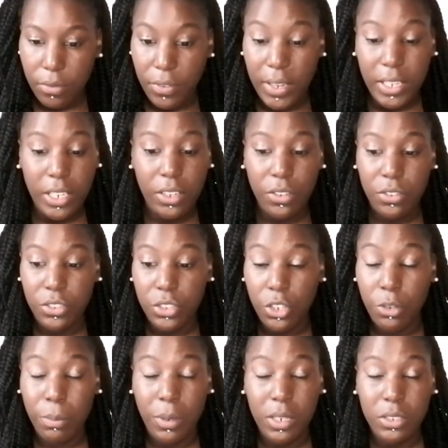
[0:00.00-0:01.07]
Thank you
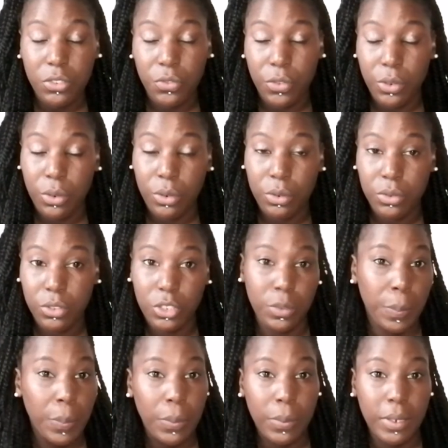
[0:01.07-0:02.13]
so much for
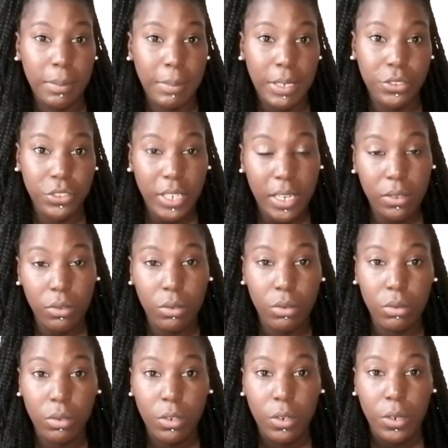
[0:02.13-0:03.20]
supporting my
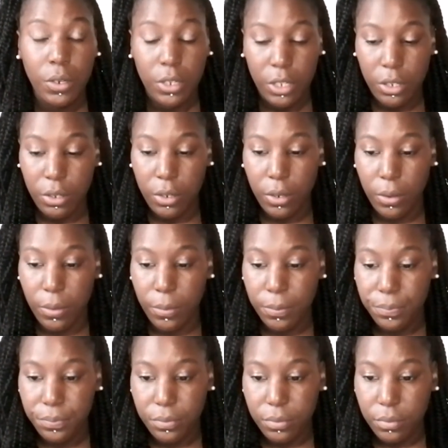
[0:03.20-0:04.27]
channel. You know,
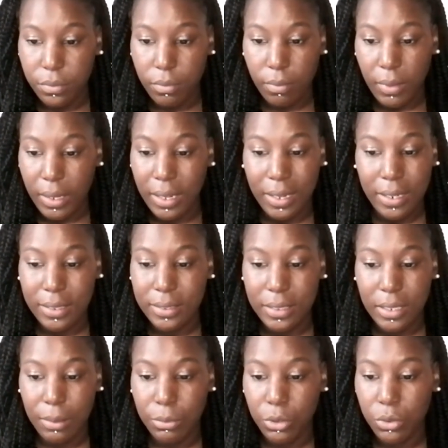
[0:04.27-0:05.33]
like I
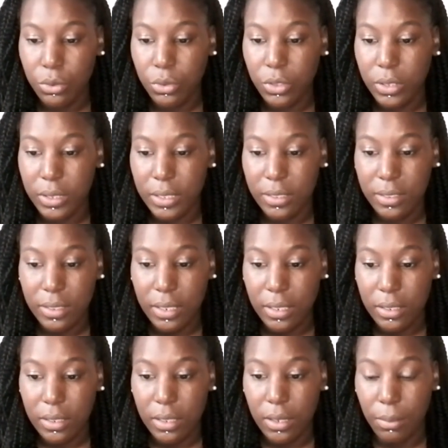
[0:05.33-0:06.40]
said, I'm new to this
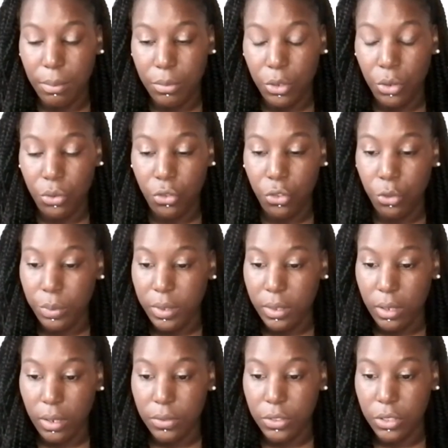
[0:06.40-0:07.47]
YouTube
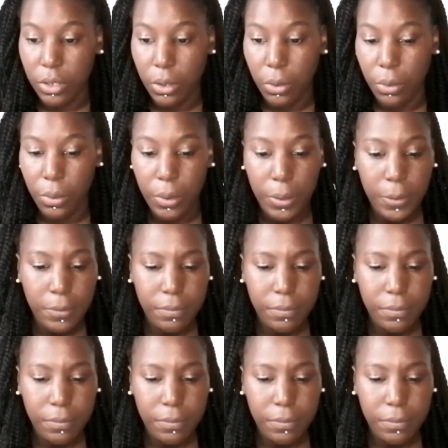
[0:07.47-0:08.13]
stuff, so